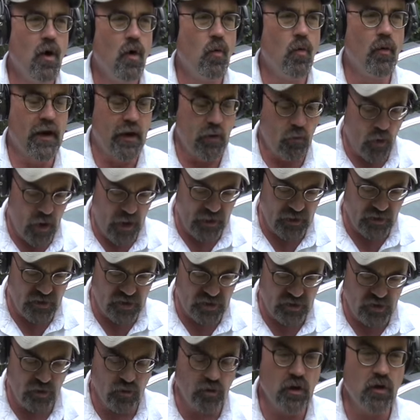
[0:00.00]
What I wanted to
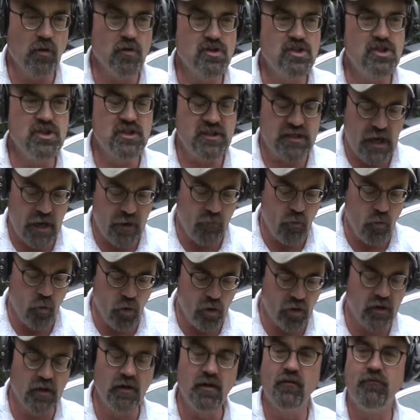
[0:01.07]
do though is just, I'm
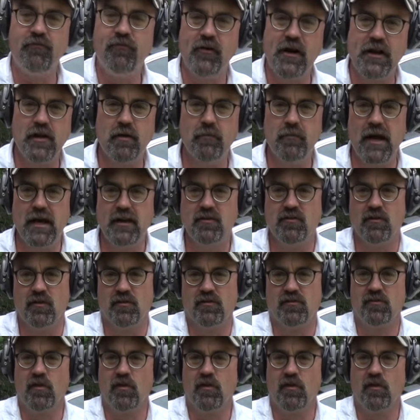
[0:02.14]
working the fundamentals.